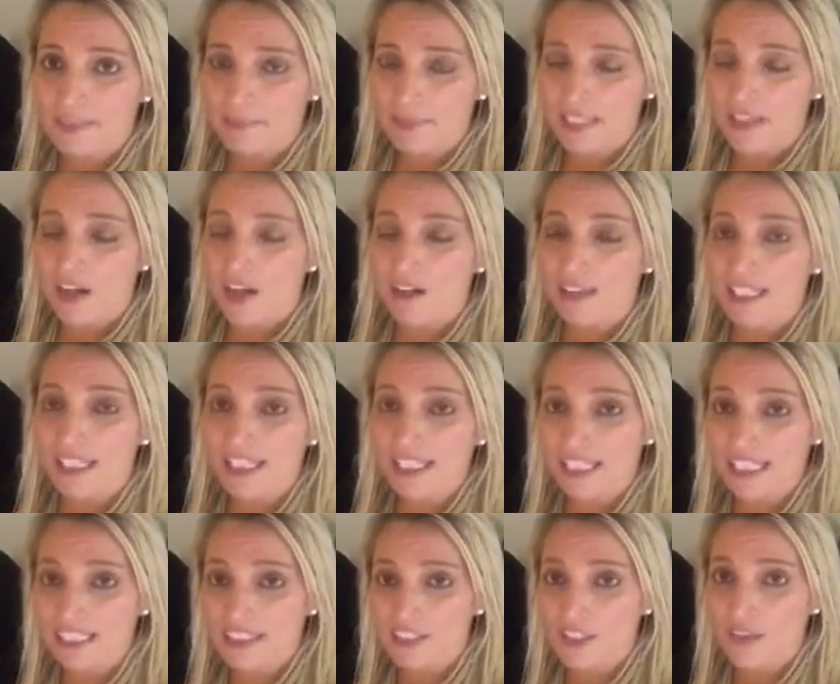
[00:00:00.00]
something called
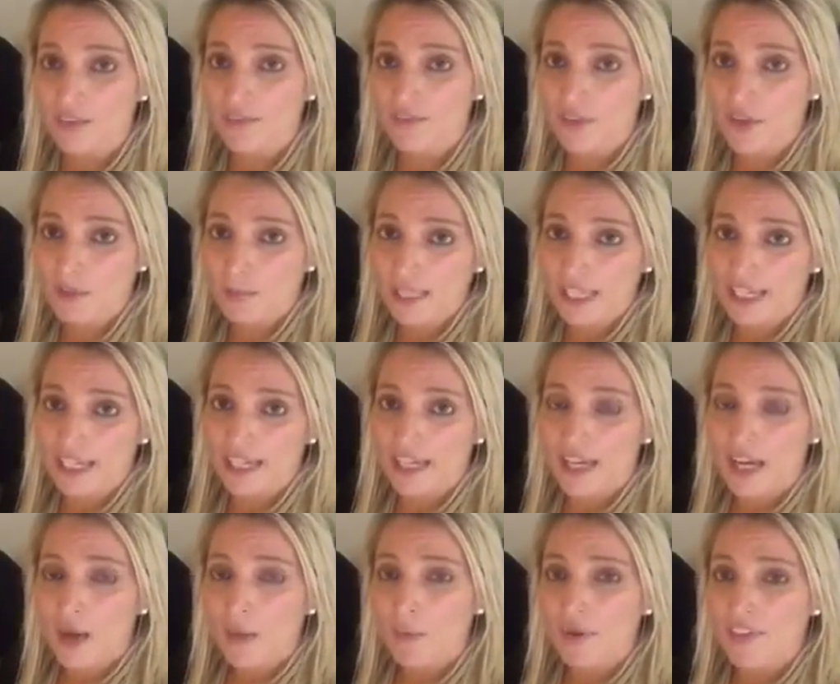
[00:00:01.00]
kinesiophobia,
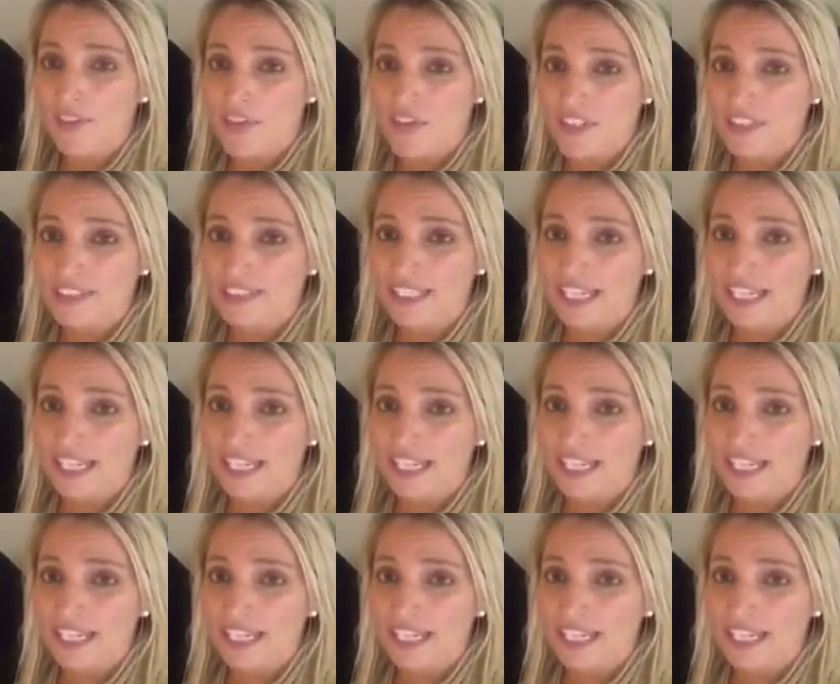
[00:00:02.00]
where they're just